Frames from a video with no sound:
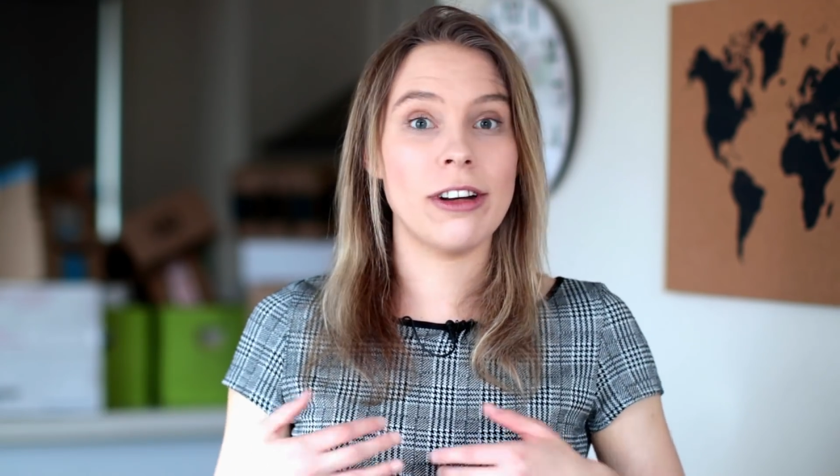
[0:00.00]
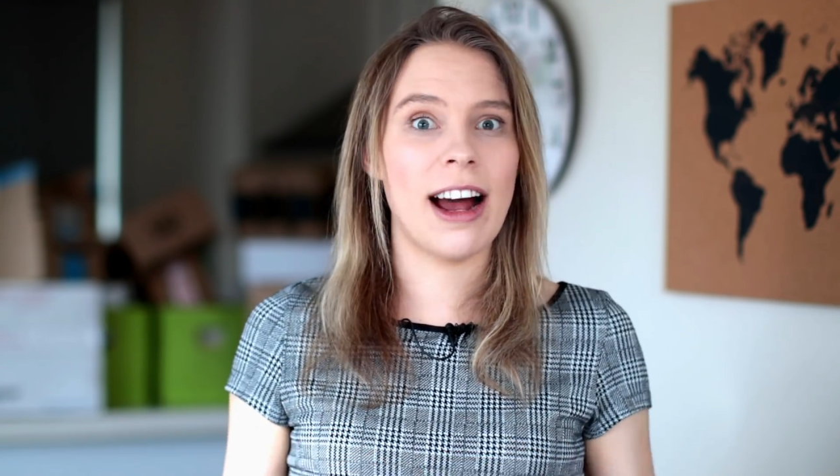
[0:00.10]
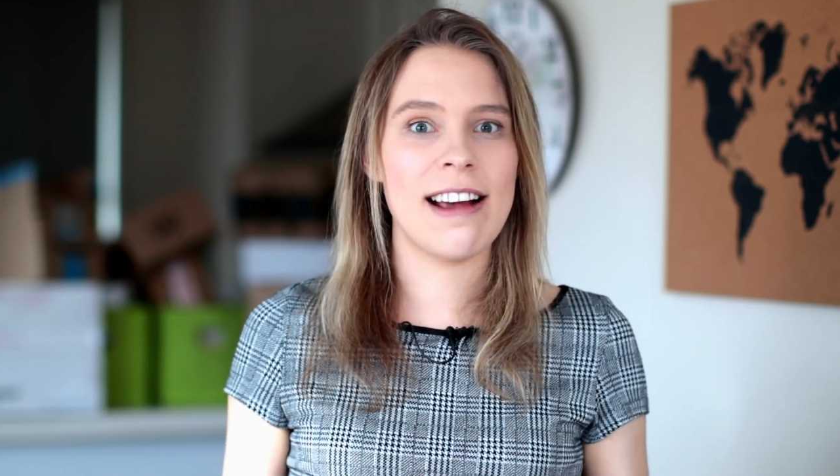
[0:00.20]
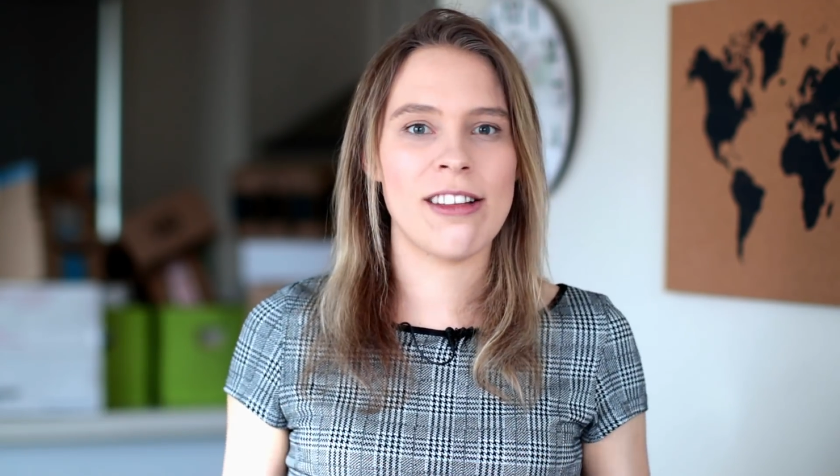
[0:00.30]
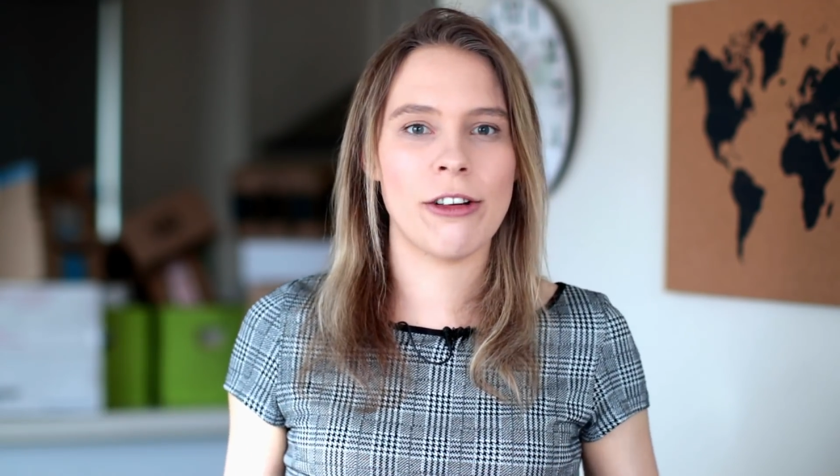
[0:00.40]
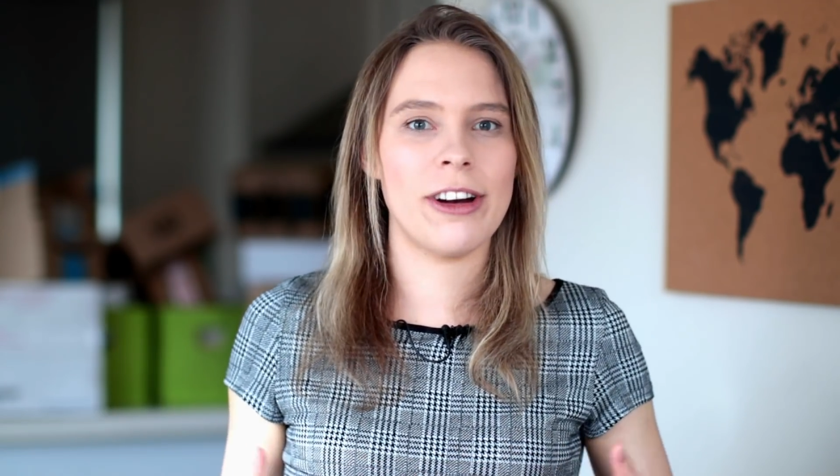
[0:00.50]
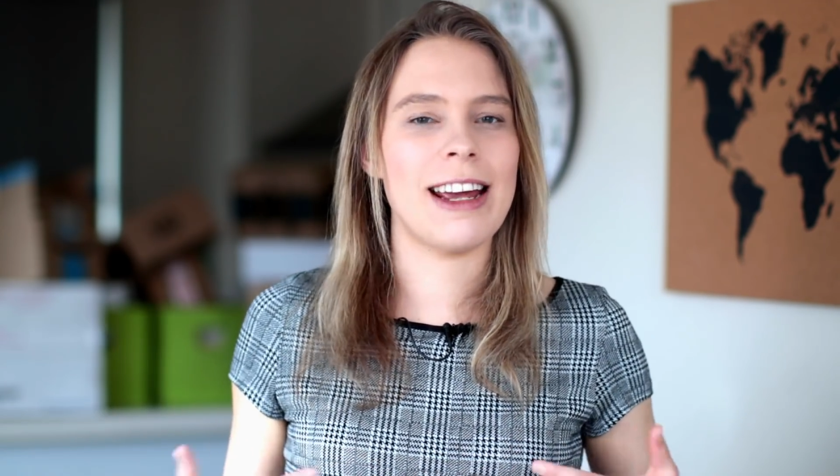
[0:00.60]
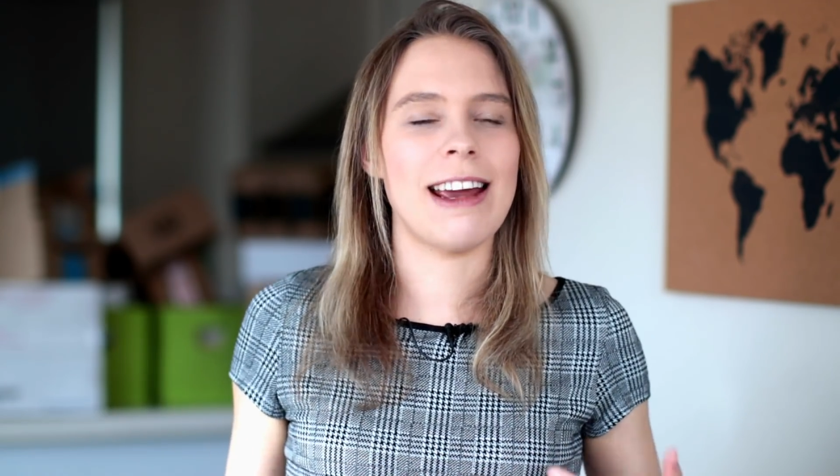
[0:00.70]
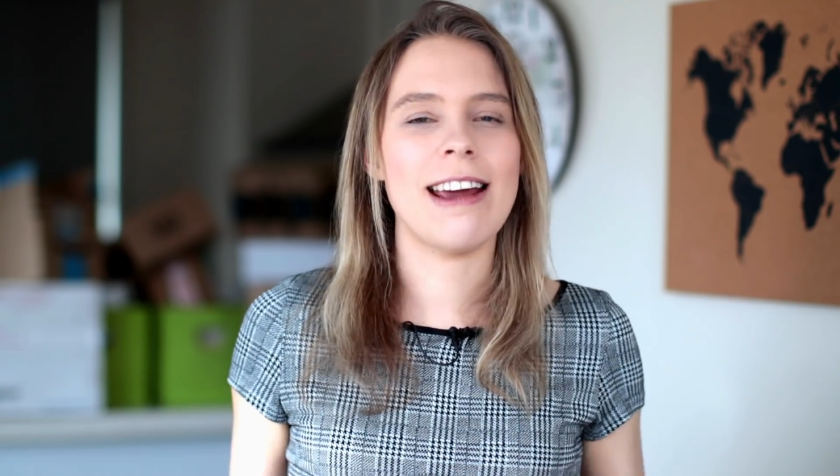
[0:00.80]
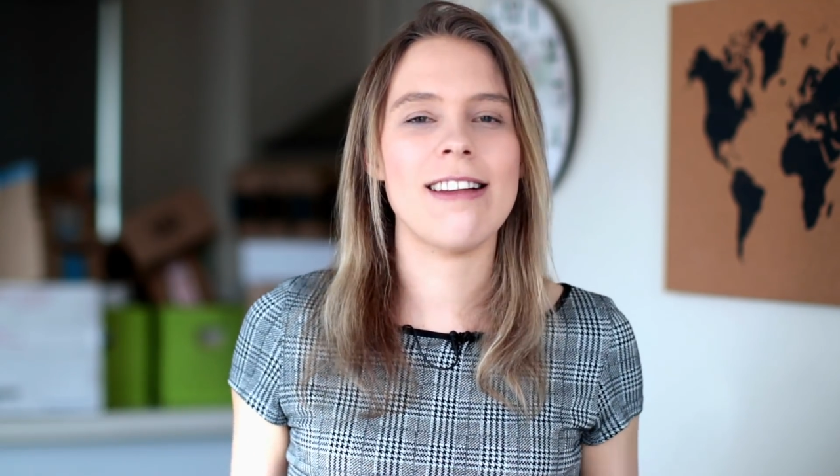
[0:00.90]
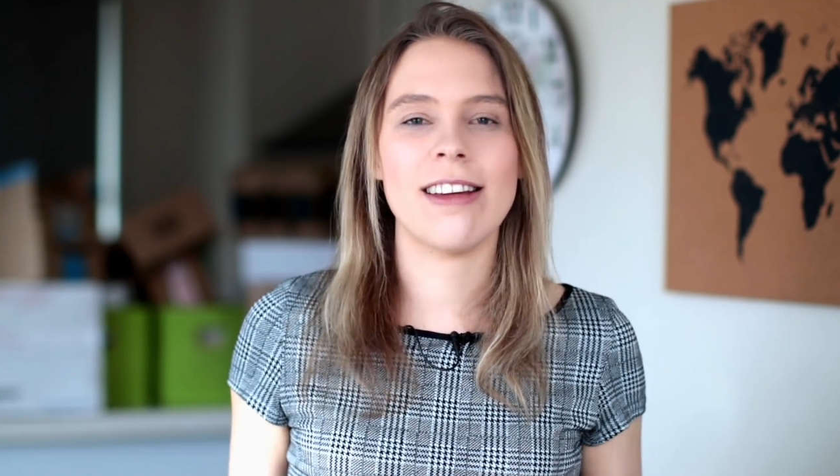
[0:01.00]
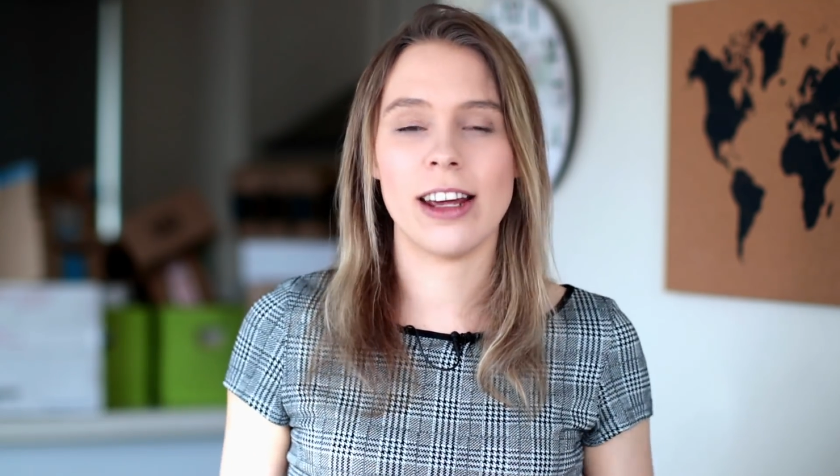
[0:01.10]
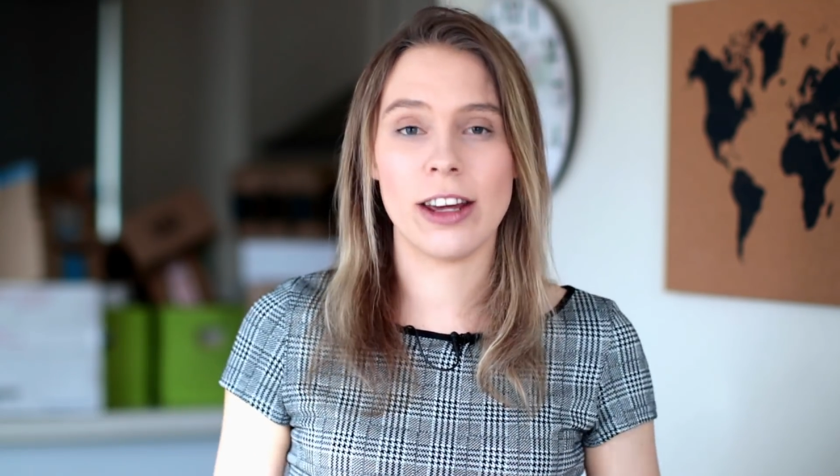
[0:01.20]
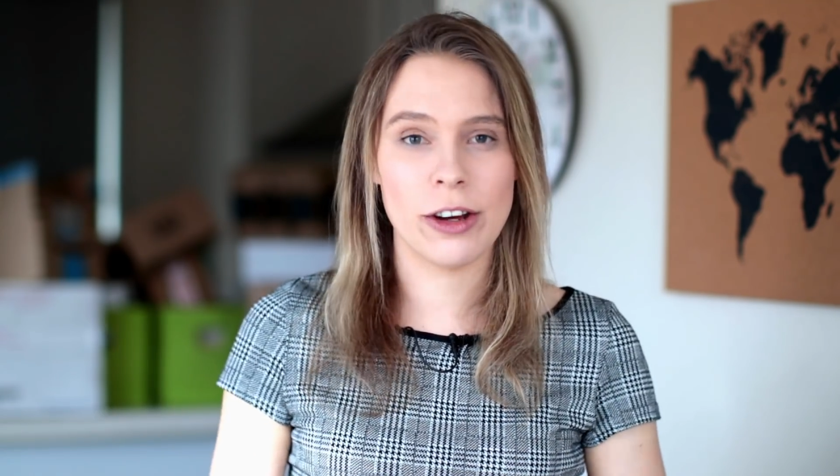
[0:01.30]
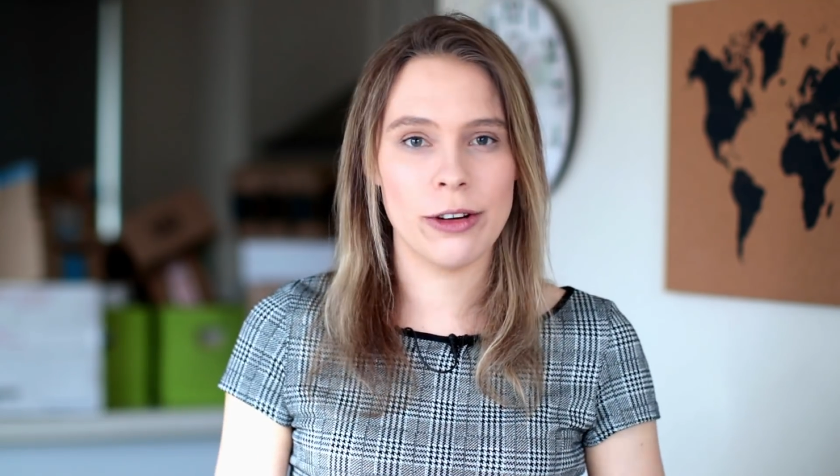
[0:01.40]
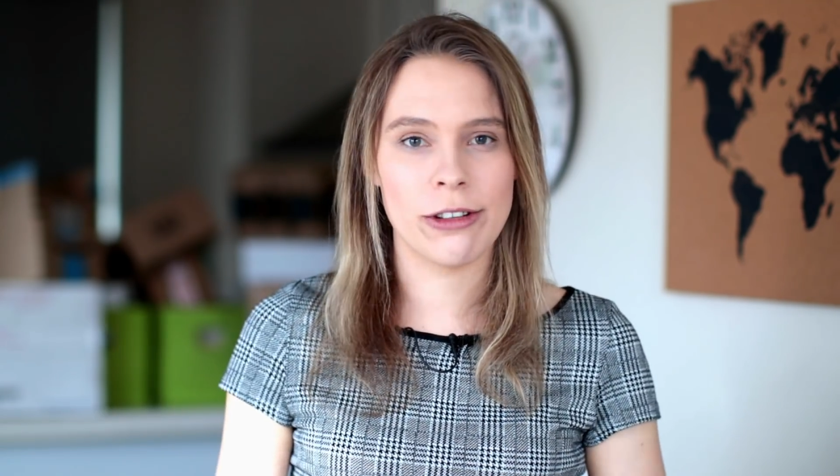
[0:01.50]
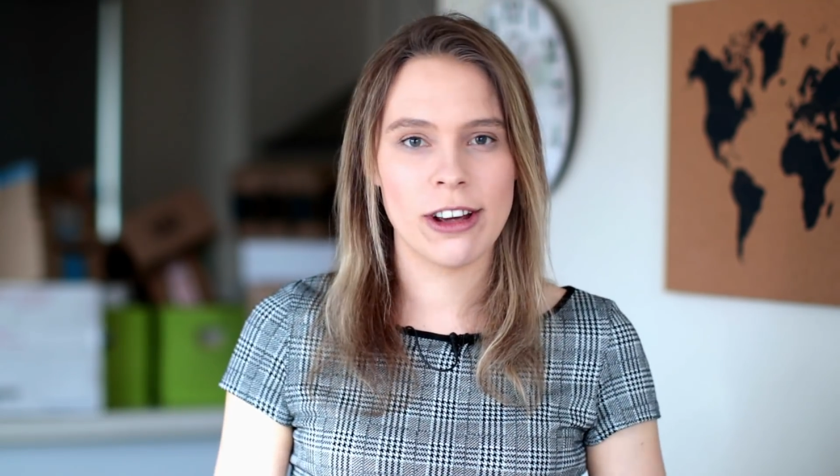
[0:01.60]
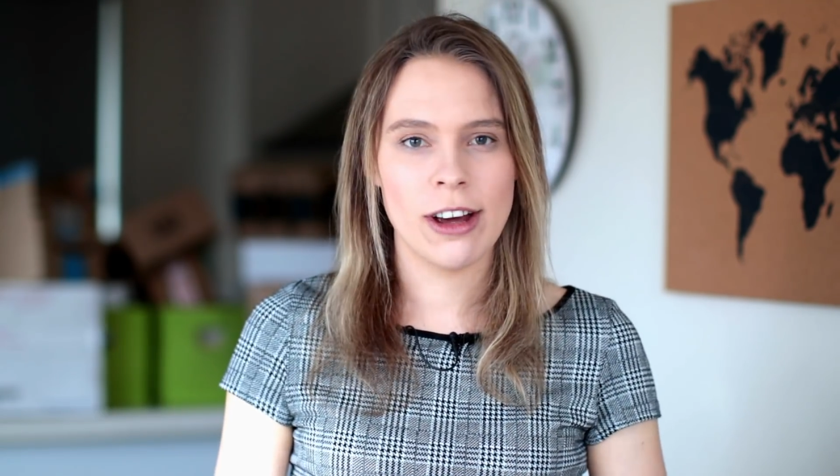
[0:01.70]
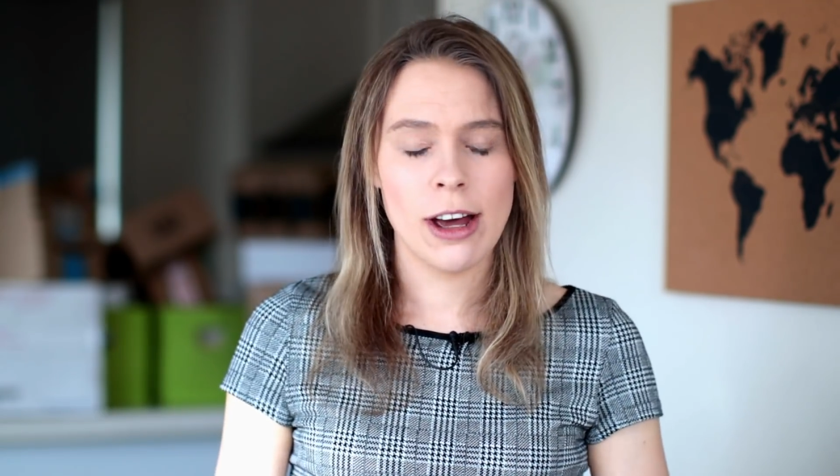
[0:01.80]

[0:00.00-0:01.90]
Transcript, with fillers: nicer and easier to use,